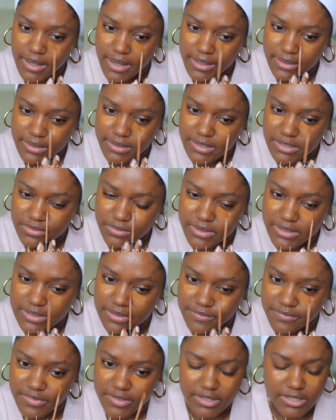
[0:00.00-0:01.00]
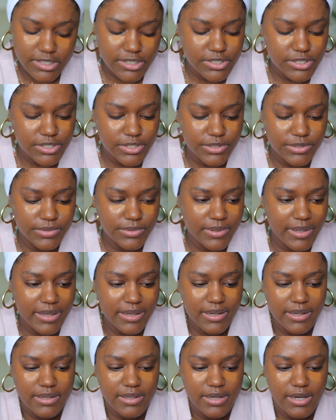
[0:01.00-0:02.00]
I think this one is in 52
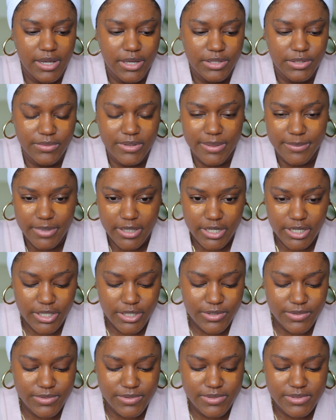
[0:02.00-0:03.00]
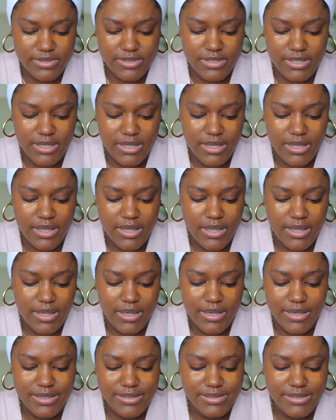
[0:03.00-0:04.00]
and then the other one I'm gonna use
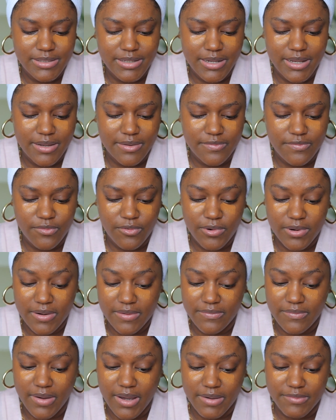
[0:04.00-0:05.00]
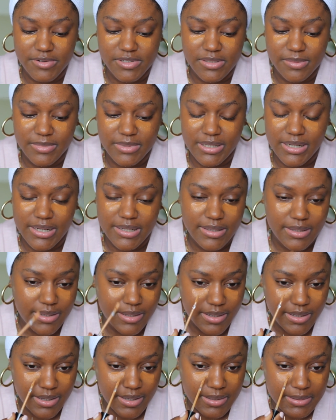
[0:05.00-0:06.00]
is in like 45 or something like
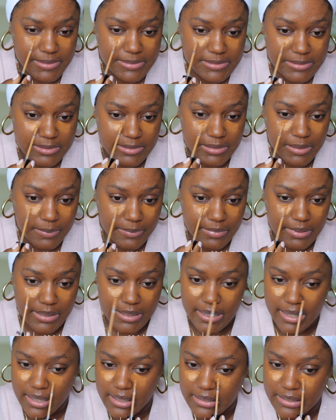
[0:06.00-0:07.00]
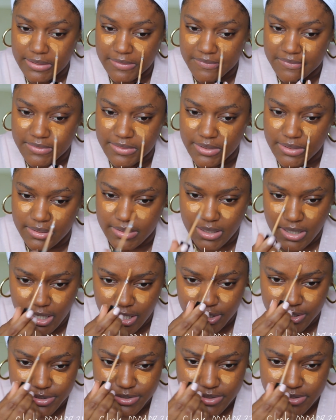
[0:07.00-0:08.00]
that. Something, I'll leave the
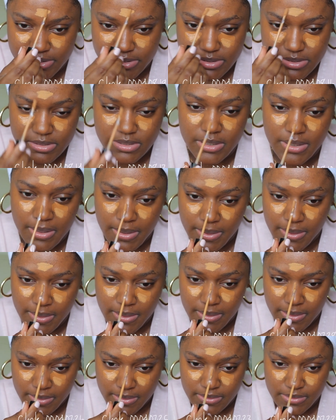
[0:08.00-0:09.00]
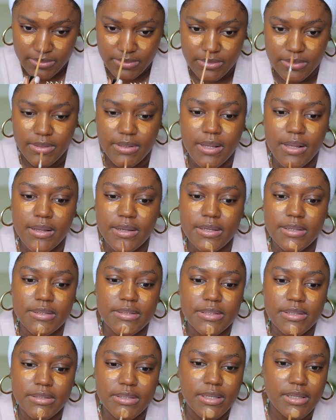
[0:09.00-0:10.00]
colors so y'all
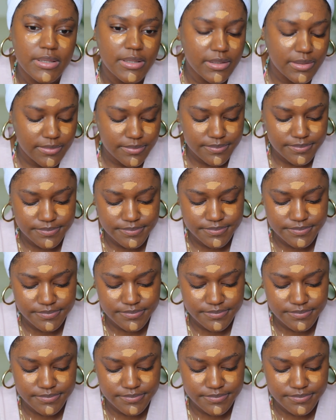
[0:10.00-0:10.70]
can see them.